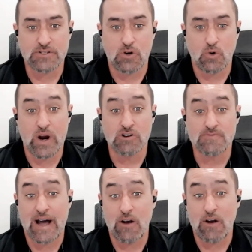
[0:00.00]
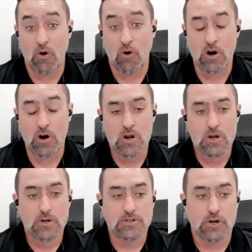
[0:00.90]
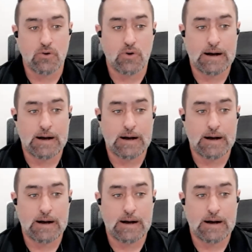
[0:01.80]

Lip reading: So where's my order? So,